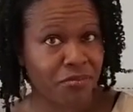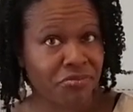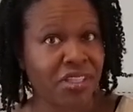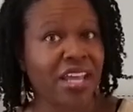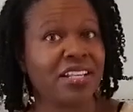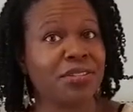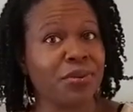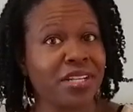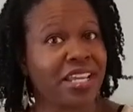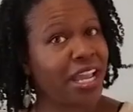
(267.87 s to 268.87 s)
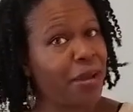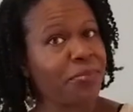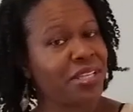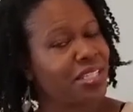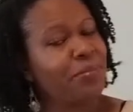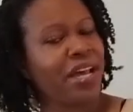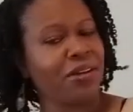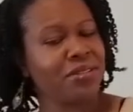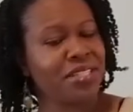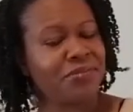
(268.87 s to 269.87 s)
that is what camp is about.